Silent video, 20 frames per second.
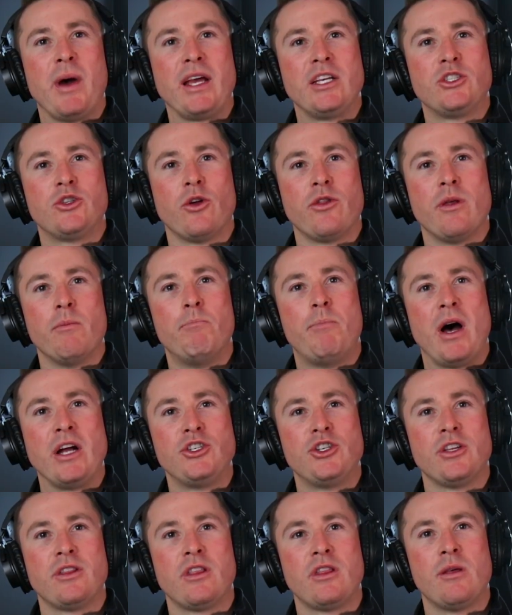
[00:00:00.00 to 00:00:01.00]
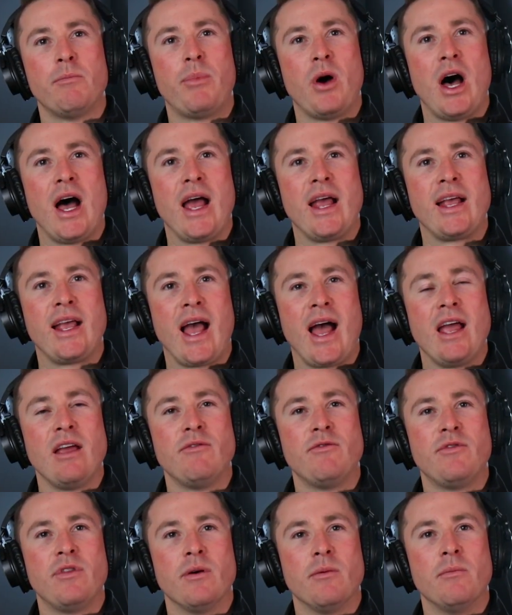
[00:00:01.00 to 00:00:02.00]
based on the budget that the buyer
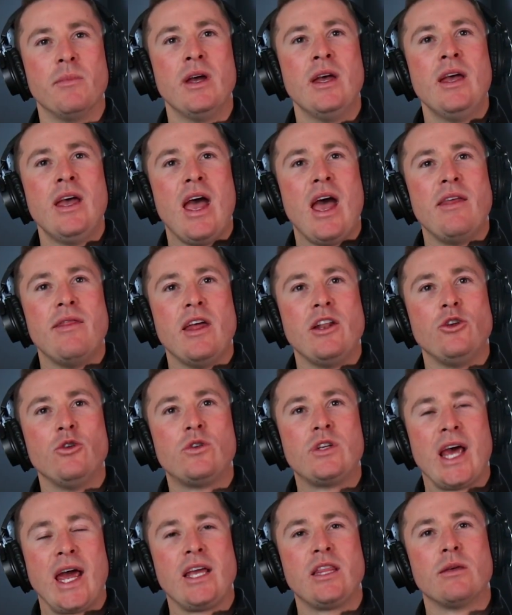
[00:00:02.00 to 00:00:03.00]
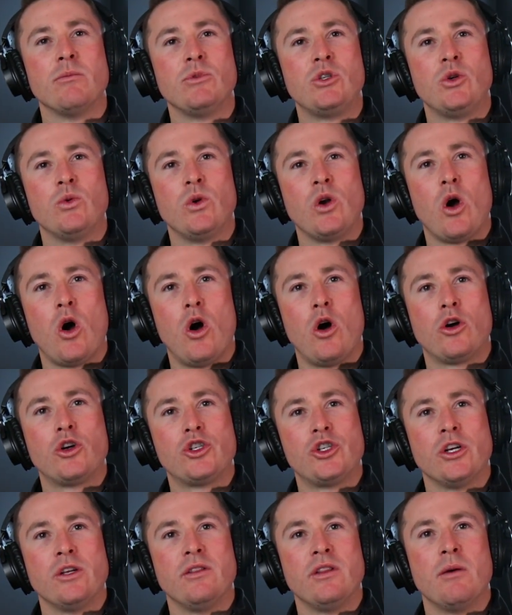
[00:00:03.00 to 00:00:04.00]
gave them, and then you take them to an
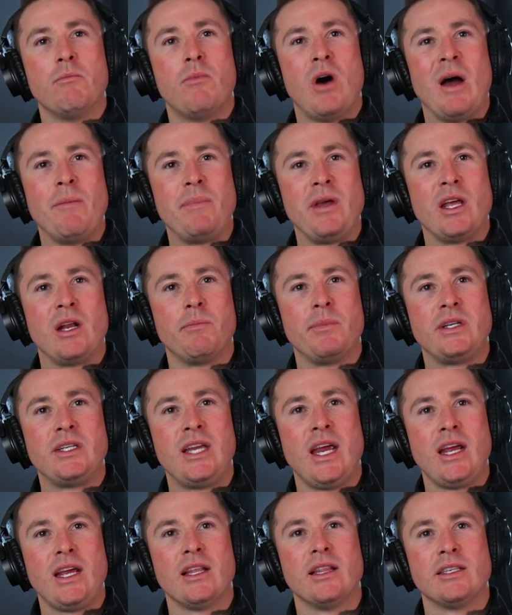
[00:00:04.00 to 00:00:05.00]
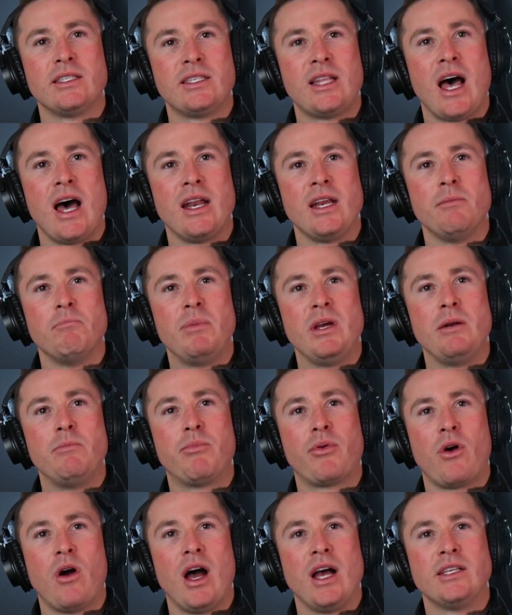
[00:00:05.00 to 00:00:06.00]
auction that might be at a particular starting
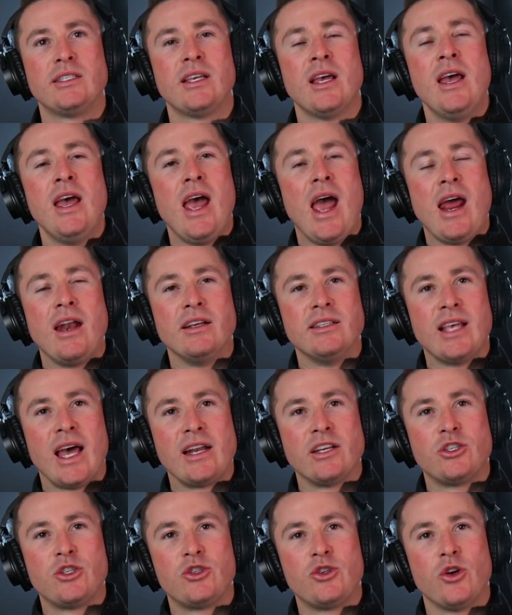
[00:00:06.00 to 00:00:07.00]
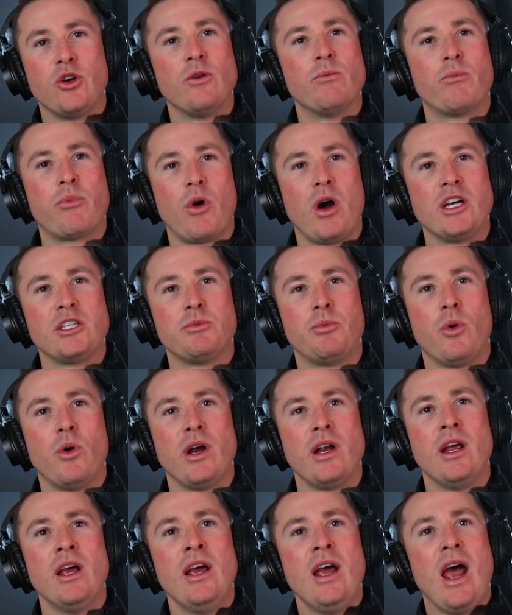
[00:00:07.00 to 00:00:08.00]
bid price and is at a certain price
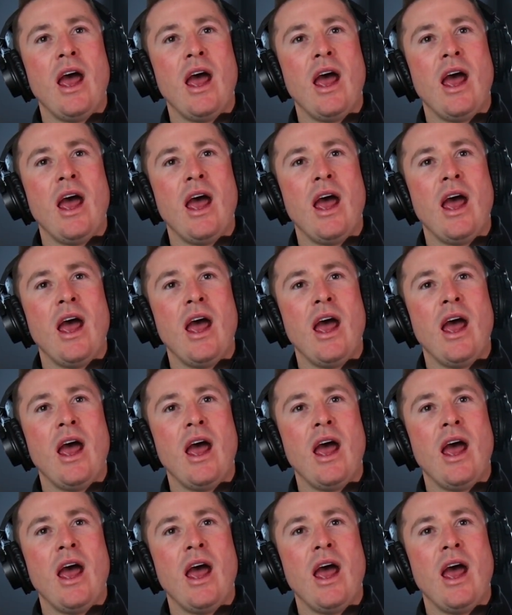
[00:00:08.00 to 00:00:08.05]
point,